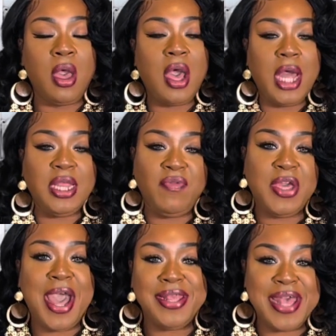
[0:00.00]
I love you
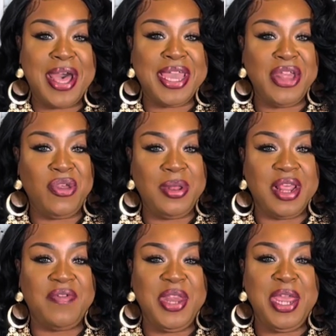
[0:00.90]
guys. I'll catch you
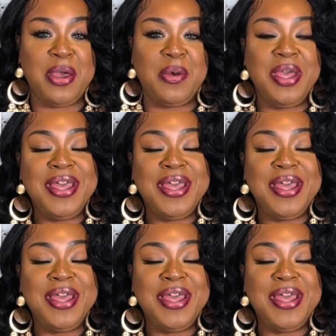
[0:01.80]
next video.